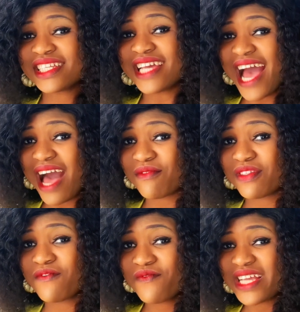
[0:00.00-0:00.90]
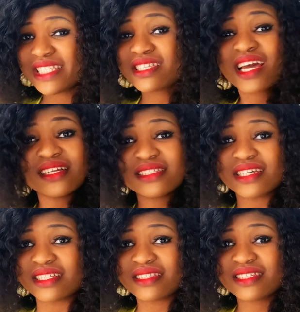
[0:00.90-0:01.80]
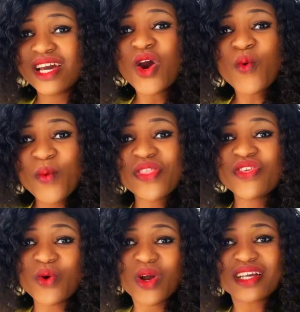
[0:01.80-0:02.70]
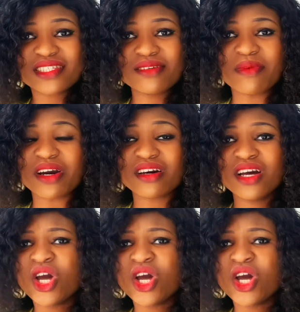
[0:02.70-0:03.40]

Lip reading: that have the first contact with your customer,